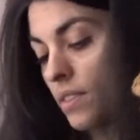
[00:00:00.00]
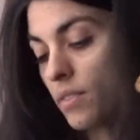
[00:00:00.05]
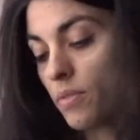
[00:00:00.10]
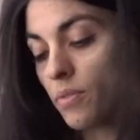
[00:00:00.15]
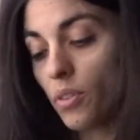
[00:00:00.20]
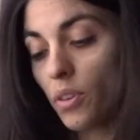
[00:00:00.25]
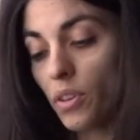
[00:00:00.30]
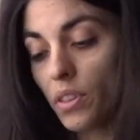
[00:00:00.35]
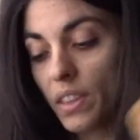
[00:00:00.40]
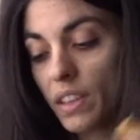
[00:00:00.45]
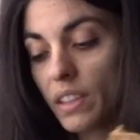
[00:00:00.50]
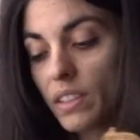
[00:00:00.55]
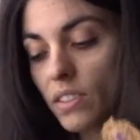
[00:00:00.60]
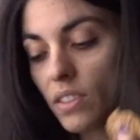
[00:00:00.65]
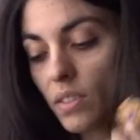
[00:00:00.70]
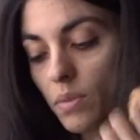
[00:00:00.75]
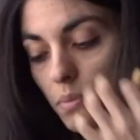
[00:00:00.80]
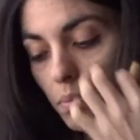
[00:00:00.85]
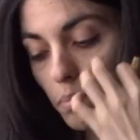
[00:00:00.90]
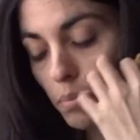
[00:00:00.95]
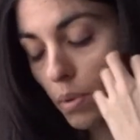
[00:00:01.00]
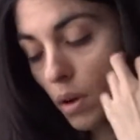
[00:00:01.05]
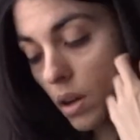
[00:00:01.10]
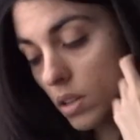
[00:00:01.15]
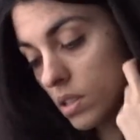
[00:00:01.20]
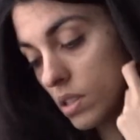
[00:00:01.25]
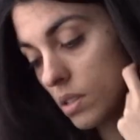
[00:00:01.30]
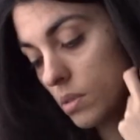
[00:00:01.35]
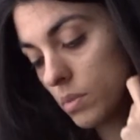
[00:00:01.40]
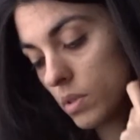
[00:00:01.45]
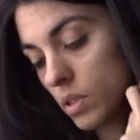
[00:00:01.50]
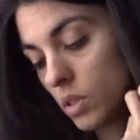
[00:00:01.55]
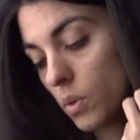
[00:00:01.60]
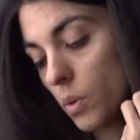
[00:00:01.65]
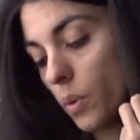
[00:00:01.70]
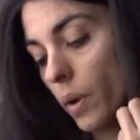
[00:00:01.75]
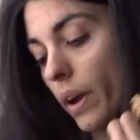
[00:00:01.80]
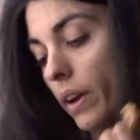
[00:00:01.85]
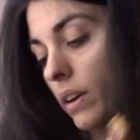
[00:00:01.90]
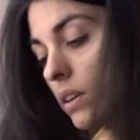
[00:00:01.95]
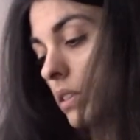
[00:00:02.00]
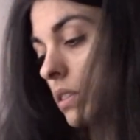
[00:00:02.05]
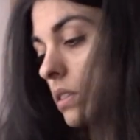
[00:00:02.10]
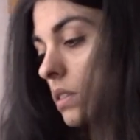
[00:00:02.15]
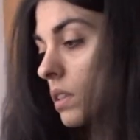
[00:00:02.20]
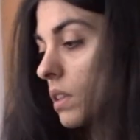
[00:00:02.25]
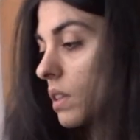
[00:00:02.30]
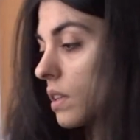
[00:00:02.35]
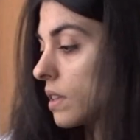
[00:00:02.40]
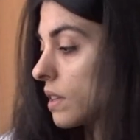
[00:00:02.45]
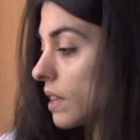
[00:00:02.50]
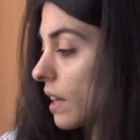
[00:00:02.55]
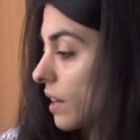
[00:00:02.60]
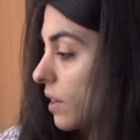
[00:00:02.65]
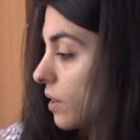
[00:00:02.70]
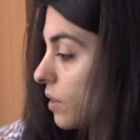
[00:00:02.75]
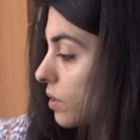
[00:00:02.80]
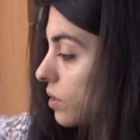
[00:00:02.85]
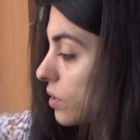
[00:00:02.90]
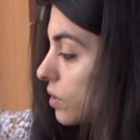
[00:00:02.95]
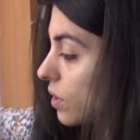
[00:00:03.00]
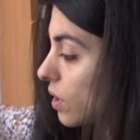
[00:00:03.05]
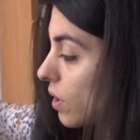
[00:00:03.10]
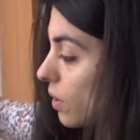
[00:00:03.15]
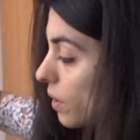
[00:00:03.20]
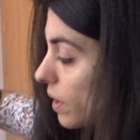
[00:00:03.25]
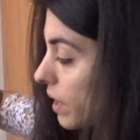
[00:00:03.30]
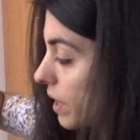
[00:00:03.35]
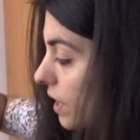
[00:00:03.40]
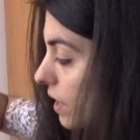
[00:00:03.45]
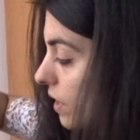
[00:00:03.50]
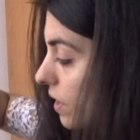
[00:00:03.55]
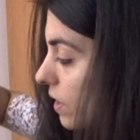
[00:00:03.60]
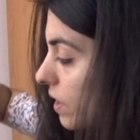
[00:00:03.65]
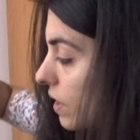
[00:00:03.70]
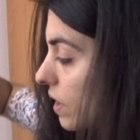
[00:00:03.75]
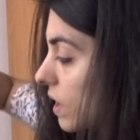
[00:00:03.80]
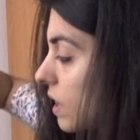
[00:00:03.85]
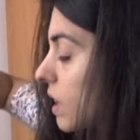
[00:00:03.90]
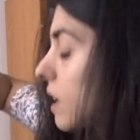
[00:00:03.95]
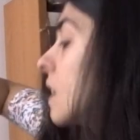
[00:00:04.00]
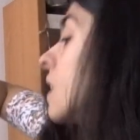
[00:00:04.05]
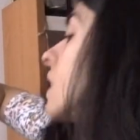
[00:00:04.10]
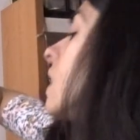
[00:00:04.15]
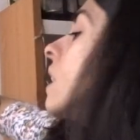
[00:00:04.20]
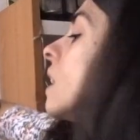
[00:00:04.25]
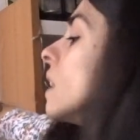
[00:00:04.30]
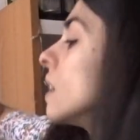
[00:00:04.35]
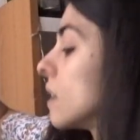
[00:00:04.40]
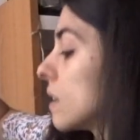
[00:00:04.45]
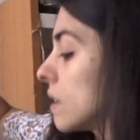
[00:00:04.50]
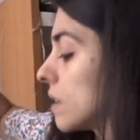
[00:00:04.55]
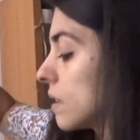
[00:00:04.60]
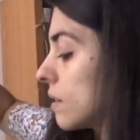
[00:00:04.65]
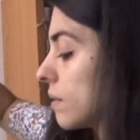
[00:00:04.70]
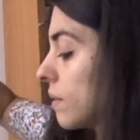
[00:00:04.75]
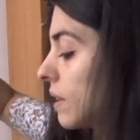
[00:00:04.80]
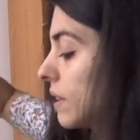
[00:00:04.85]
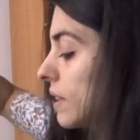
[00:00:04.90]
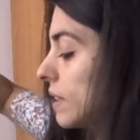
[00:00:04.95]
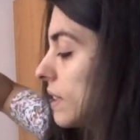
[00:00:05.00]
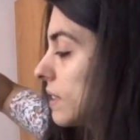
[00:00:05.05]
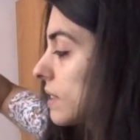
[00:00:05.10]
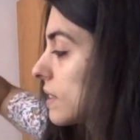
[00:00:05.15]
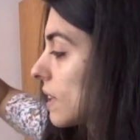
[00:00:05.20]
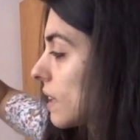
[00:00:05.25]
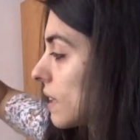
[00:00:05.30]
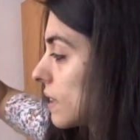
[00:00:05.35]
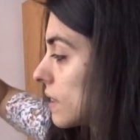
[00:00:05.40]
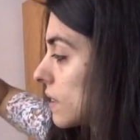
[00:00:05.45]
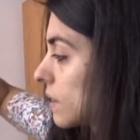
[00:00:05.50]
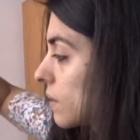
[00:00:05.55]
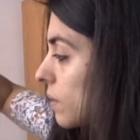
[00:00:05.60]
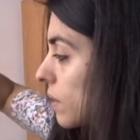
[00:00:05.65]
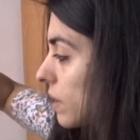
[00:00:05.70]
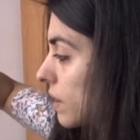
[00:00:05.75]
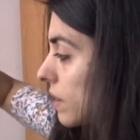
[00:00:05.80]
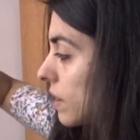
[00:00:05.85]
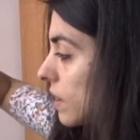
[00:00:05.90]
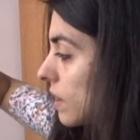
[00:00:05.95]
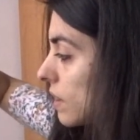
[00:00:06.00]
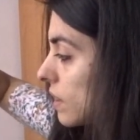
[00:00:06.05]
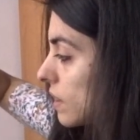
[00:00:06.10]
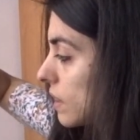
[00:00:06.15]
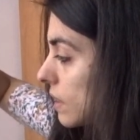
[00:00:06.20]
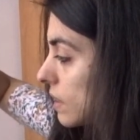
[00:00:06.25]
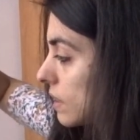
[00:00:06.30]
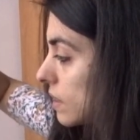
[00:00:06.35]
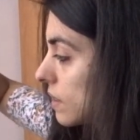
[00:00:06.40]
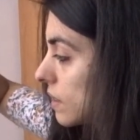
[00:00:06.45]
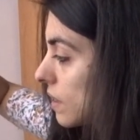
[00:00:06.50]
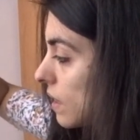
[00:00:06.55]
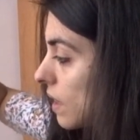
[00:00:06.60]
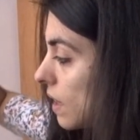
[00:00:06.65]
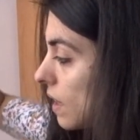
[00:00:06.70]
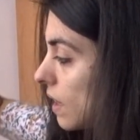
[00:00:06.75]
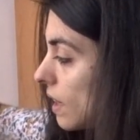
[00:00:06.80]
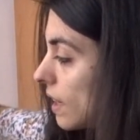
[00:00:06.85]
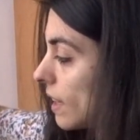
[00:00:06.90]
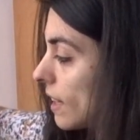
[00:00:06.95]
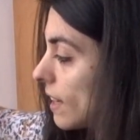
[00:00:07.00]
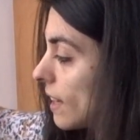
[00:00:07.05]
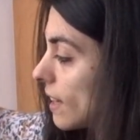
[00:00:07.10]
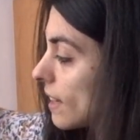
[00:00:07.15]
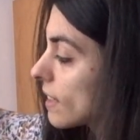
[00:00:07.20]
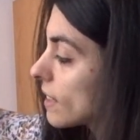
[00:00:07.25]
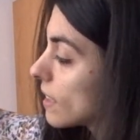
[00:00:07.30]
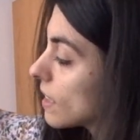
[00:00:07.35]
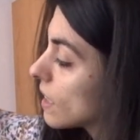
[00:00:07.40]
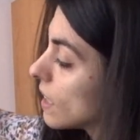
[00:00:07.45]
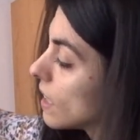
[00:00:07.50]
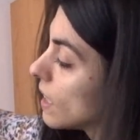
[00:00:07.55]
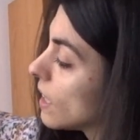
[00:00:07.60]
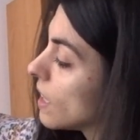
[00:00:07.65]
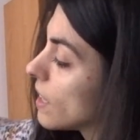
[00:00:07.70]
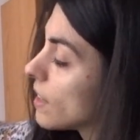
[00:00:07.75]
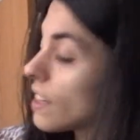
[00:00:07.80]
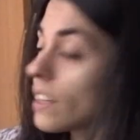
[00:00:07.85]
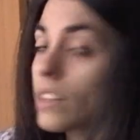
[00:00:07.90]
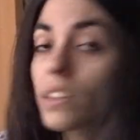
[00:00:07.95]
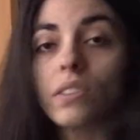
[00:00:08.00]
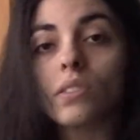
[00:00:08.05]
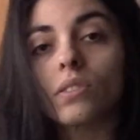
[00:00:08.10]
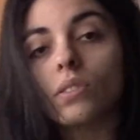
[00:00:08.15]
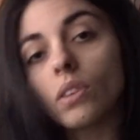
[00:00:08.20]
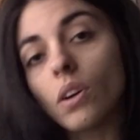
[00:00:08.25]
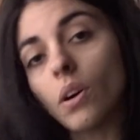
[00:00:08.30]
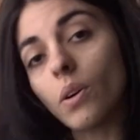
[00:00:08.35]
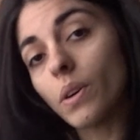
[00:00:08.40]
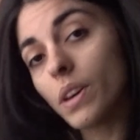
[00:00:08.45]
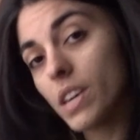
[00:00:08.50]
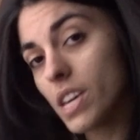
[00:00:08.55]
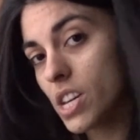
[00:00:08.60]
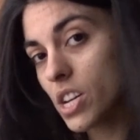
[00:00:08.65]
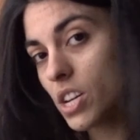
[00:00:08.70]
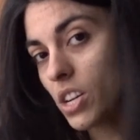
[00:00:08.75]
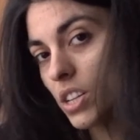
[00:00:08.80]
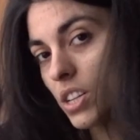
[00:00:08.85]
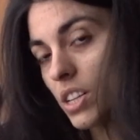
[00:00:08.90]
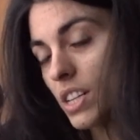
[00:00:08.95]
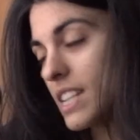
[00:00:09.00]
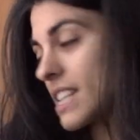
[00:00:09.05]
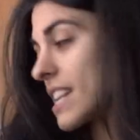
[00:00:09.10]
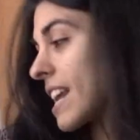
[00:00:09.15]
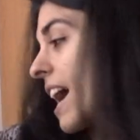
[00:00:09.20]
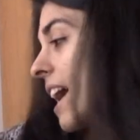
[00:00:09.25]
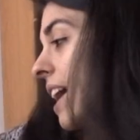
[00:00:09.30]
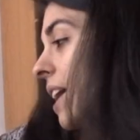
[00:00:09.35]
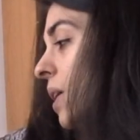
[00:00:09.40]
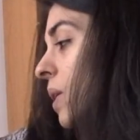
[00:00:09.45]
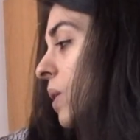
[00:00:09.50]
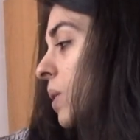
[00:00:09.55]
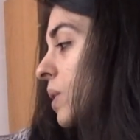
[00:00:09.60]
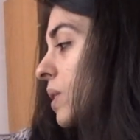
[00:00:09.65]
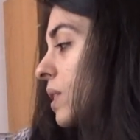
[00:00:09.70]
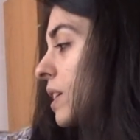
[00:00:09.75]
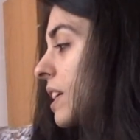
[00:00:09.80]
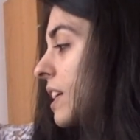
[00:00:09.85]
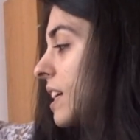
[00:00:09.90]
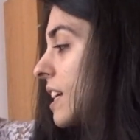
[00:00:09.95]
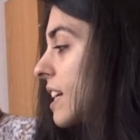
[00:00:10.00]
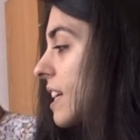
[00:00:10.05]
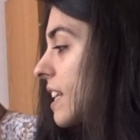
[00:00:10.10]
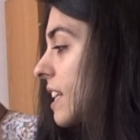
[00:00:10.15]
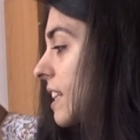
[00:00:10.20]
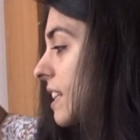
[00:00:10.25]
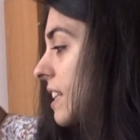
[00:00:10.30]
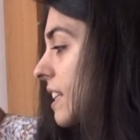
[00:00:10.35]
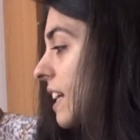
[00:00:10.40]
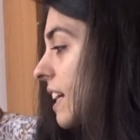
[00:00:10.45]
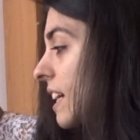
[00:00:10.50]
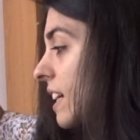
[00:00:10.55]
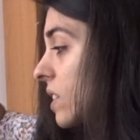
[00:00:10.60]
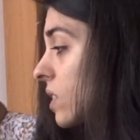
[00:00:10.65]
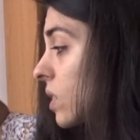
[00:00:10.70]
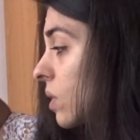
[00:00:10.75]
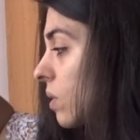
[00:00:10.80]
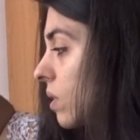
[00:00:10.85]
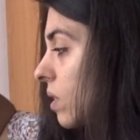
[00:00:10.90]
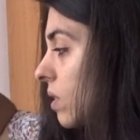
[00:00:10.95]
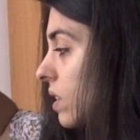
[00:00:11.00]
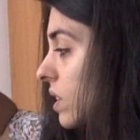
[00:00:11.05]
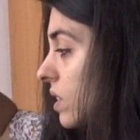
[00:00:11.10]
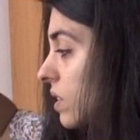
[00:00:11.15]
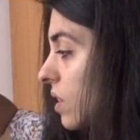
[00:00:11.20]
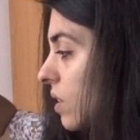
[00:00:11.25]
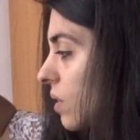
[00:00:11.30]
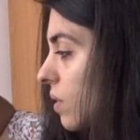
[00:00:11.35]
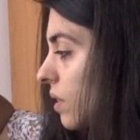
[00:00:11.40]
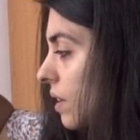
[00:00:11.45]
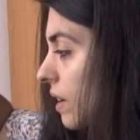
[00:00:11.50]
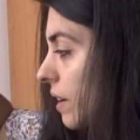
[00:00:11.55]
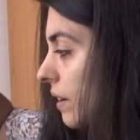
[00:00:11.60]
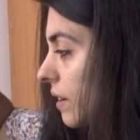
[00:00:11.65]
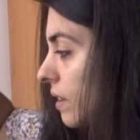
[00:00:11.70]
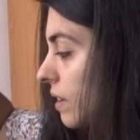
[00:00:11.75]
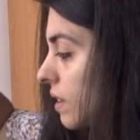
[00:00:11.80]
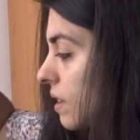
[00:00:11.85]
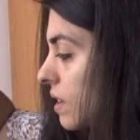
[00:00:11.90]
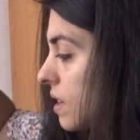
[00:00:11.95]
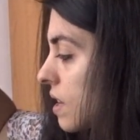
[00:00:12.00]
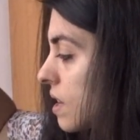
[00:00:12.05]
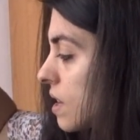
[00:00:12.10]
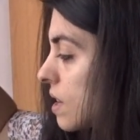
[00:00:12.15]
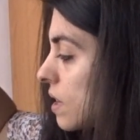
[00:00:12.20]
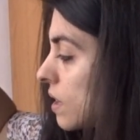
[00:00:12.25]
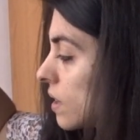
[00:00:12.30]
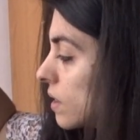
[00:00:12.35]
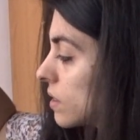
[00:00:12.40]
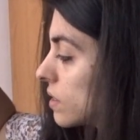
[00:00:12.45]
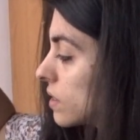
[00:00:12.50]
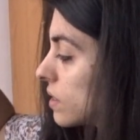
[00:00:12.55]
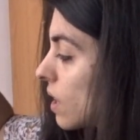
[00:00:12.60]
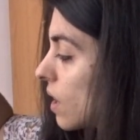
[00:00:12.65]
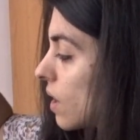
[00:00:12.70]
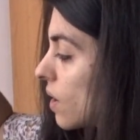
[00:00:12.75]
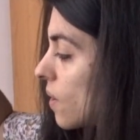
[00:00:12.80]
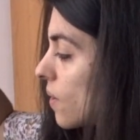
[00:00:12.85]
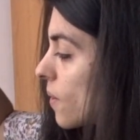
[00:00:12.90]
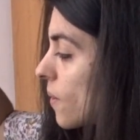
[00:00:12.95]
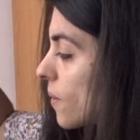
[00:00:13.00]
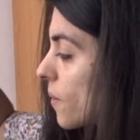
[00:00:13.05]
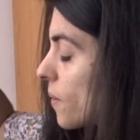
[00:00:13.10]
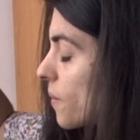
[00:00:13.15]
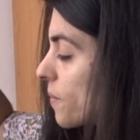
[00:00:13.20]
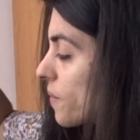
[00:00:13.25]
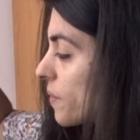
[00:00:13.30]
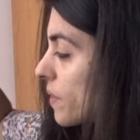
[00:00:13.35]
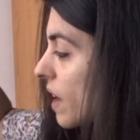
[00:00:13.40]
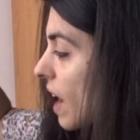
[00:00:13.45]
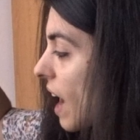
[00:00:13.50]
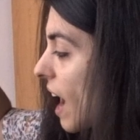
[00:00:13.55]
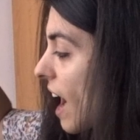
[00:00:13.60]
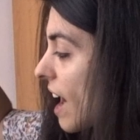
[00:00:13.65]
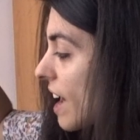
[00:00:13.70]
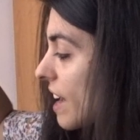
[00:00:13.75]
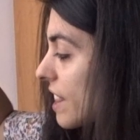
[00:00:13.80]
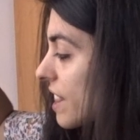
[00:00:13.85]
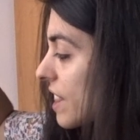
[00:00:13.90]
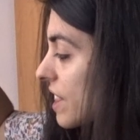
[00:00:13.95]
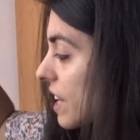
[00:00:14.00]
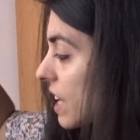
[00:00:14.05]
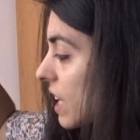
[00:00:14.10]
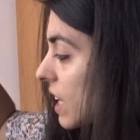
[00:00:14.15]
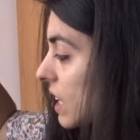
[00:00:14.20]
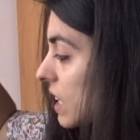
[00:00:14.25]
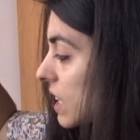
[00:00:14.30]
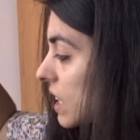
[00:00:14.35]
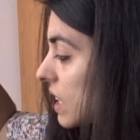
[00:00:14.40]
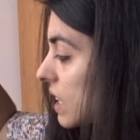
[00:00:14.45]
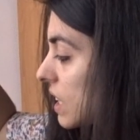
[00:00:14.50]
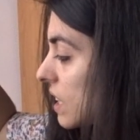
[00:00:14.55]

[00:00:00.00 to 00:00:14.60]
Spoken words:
for these bottom squares that used to go here, well, in this case with this lilac, that used to go here, now they can no longer go there. So I think